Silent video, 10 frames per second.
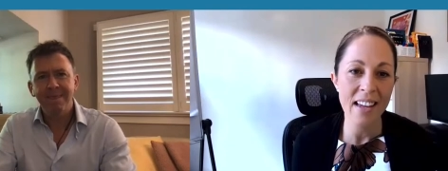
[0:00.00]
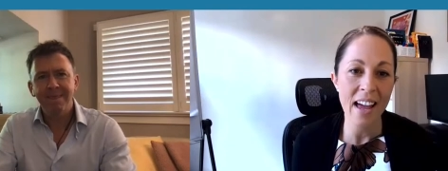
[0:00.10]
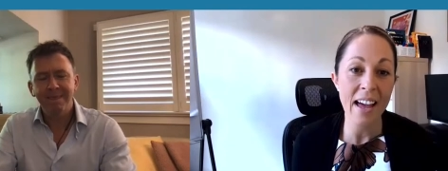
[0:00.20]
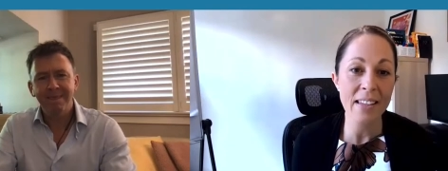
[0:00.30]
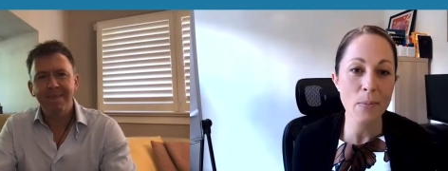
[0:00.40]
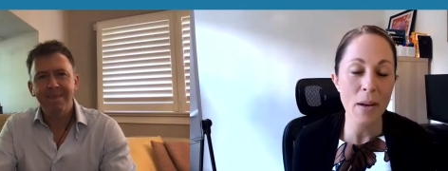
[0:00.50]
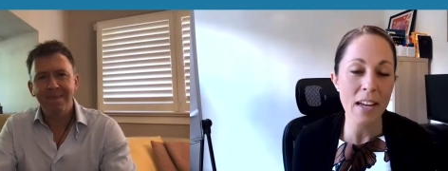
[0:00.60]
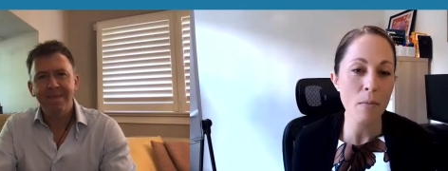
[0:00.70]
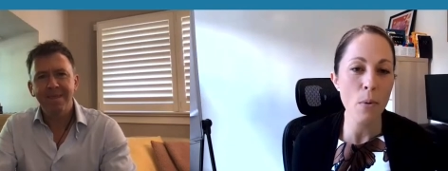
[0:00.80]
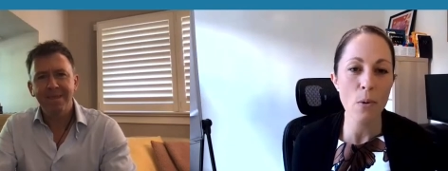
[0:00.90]
Speaker 1: as
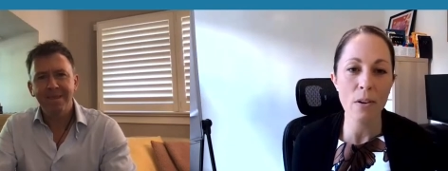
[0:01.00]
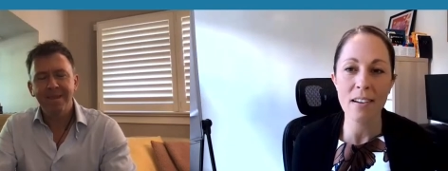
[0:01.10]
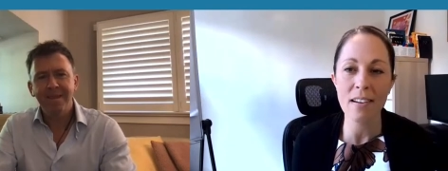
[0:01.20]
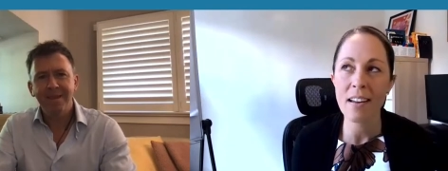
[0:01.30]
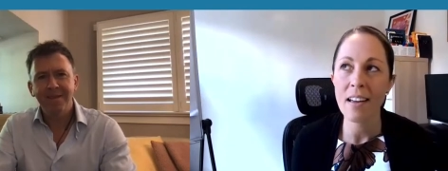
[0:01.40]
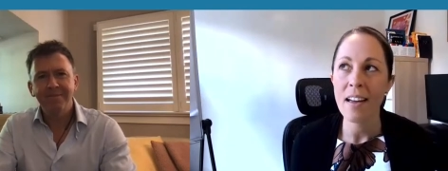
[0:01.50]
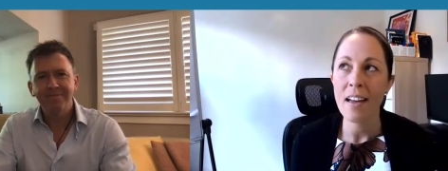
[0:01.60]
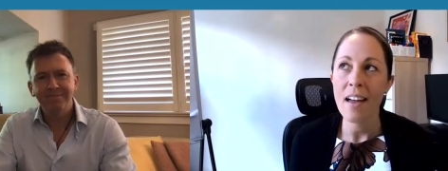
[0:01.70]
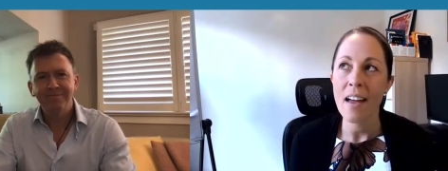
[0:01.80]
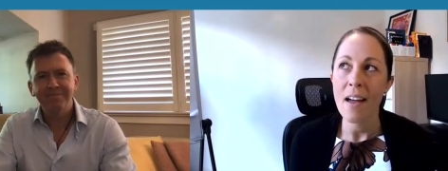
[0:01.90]
being important
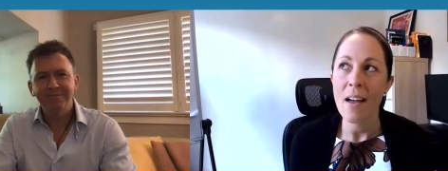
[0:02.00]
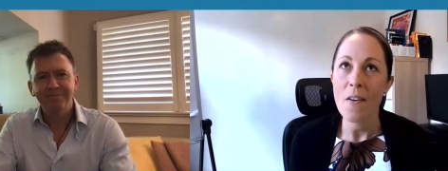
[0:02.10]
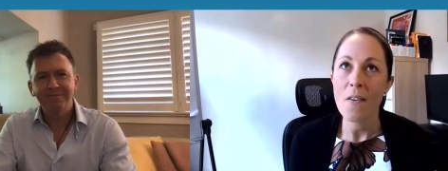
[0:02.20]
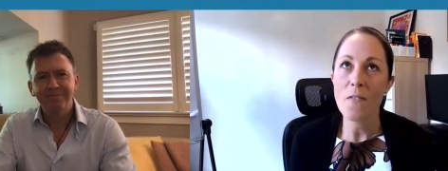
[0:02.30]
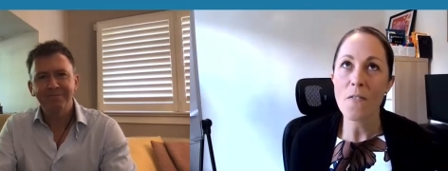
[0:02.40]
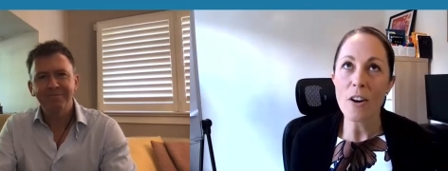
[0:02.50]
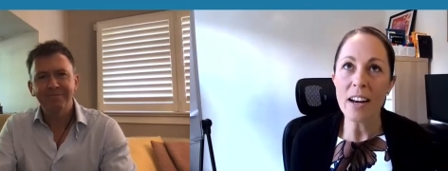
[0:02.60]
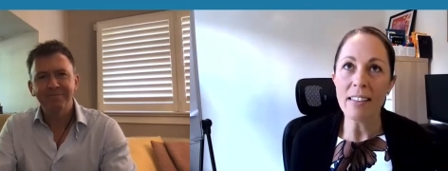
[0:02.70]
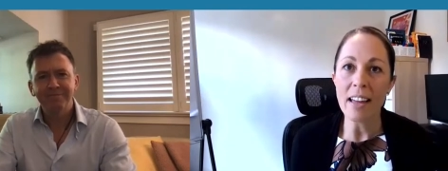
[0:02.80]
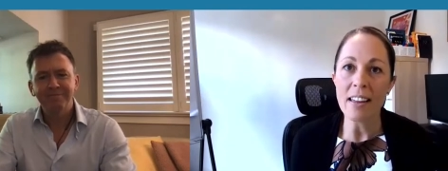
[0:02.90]
for
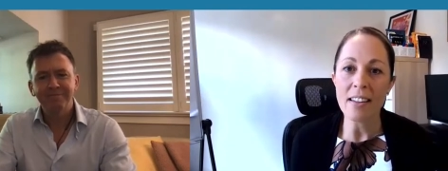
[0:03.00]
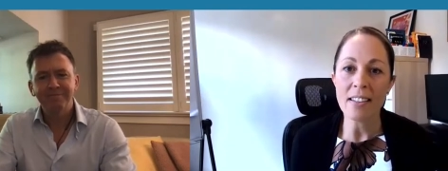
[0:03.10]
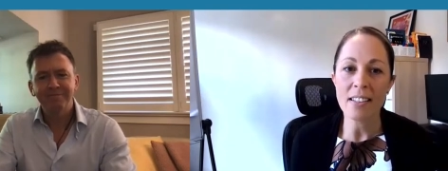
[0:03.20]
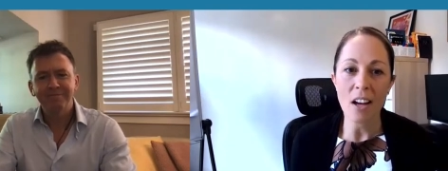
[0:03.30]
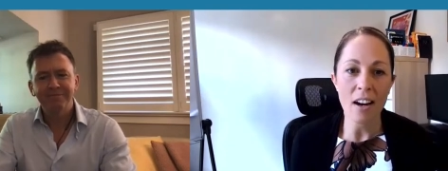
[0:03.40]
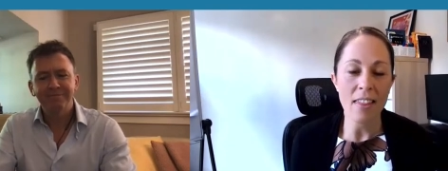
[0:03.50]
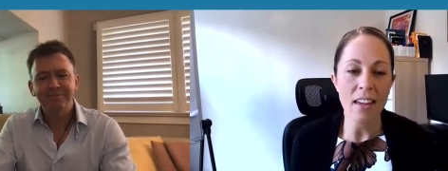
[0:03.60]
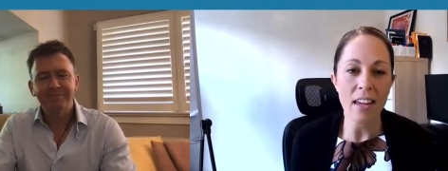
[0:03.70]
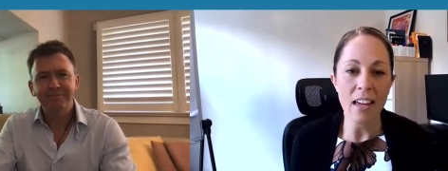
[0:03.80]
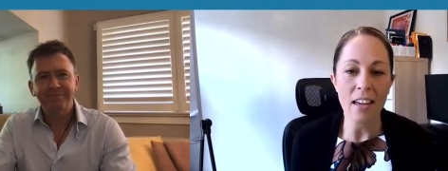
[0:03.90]
any leader that's kind of
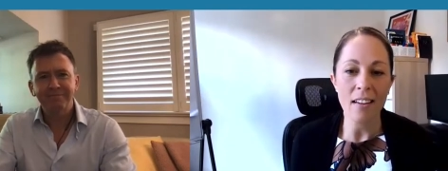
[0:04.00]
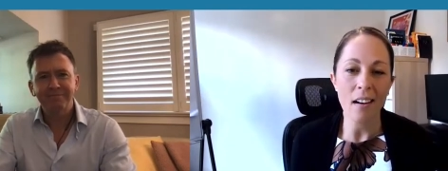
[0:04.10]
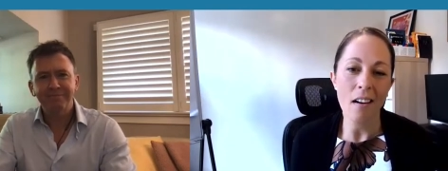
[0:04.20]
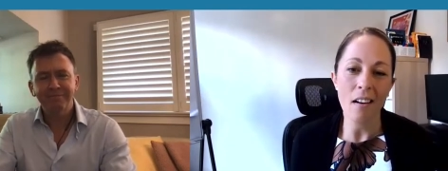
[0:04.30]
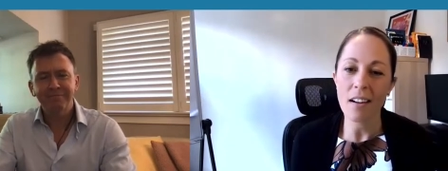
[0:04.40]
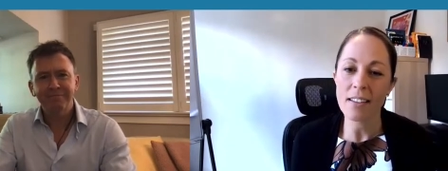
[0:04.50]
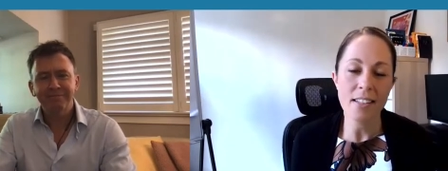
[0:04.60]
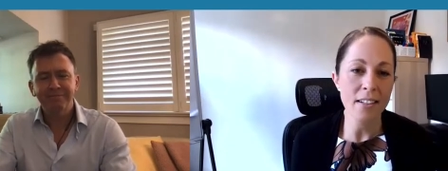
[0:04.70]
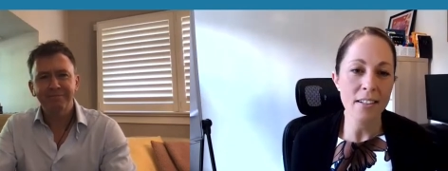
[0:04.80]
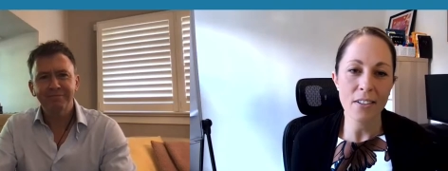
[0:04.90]
thinking, oh,
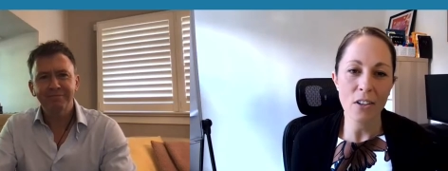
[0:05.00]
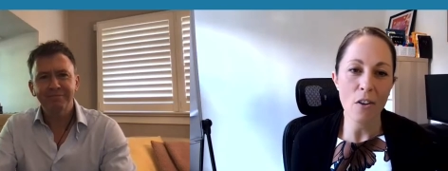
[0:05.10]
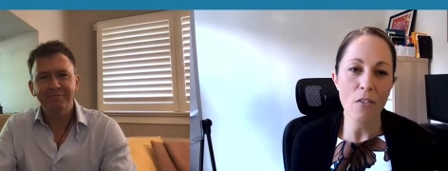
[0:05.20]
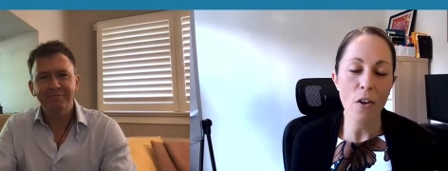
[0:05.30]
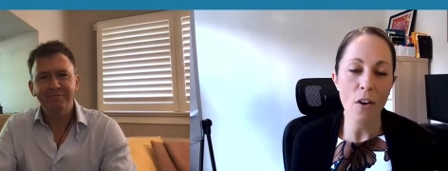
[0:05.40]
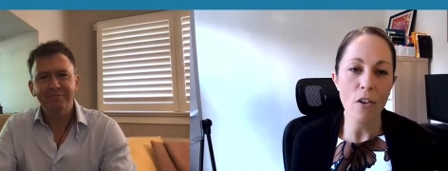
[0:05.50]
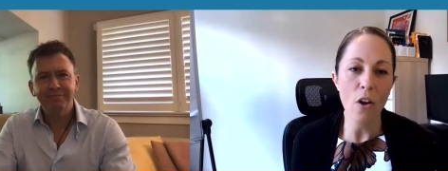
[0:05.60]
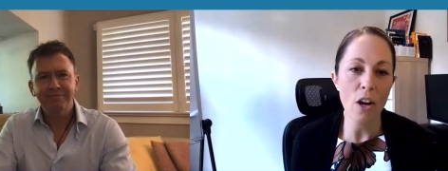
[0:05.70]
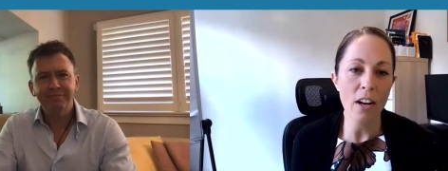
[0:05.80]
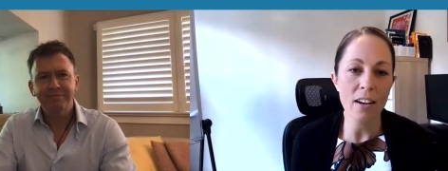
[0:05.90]
it's a, you know, I've, I've
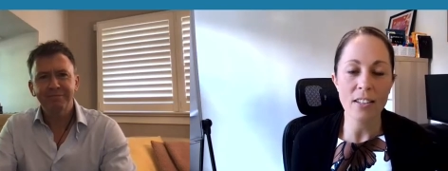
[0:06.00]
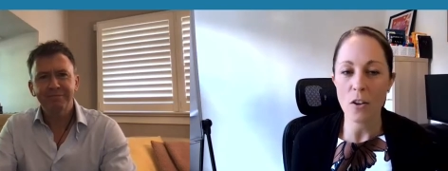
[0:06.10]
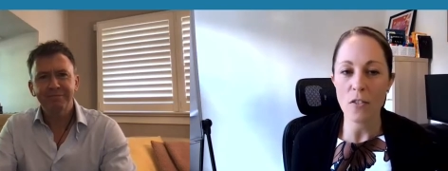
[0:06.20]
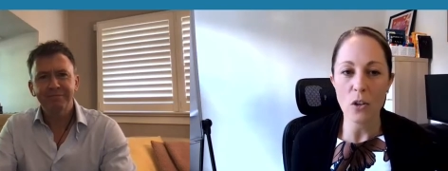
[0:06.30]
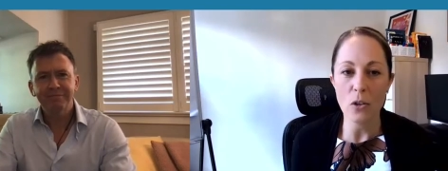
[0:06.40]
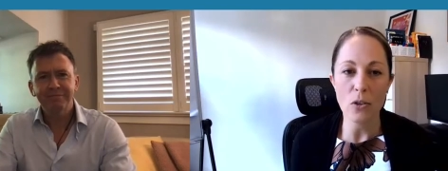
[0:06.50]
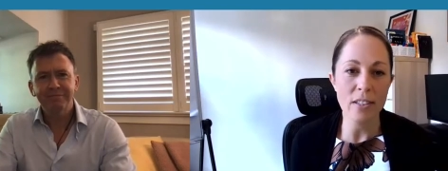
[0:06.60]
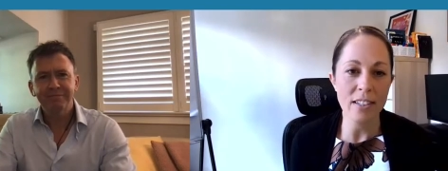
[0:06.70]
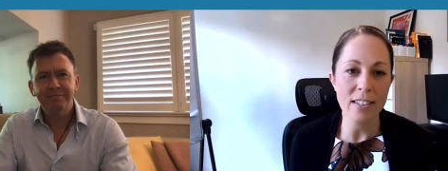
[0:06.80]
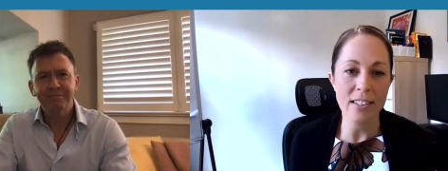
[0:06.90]
heard it, it's
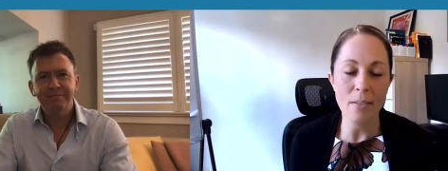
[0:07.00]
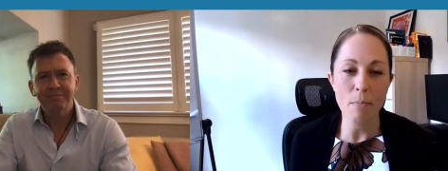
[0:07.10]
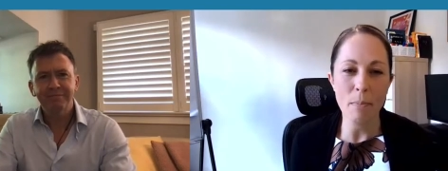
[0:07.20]
overused, it's,